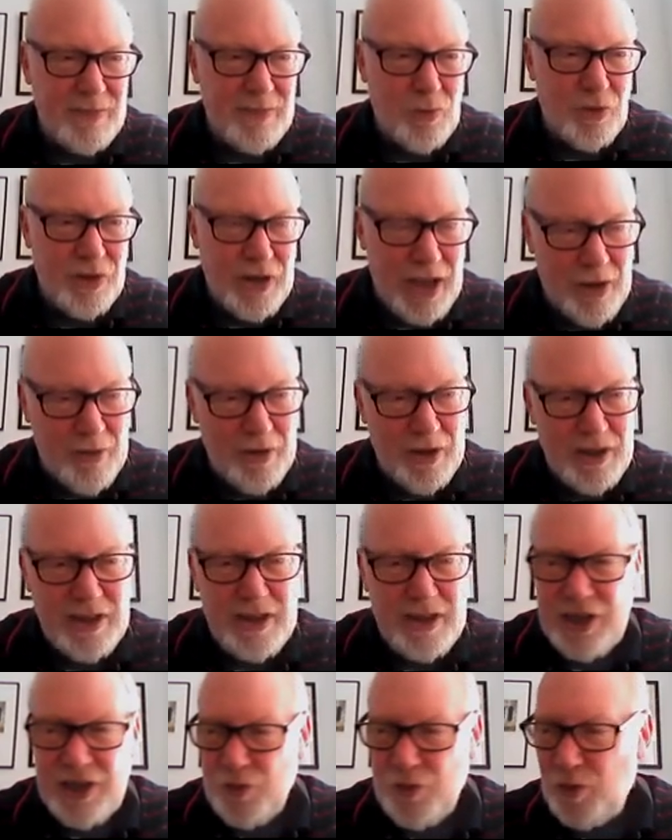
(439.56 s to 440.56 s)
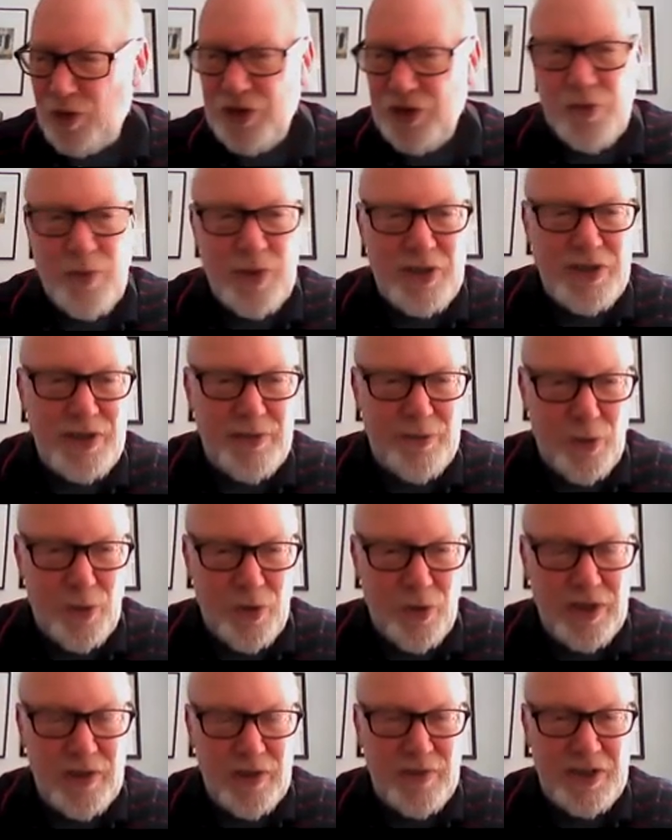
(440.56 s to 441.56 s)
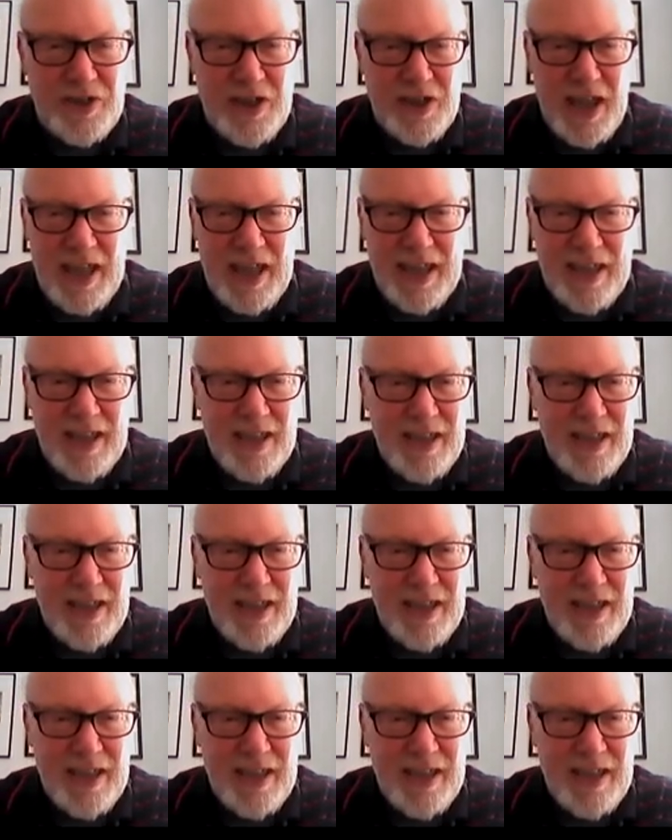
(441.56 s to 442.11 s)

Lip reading: 1 hour is 1/24 of a day.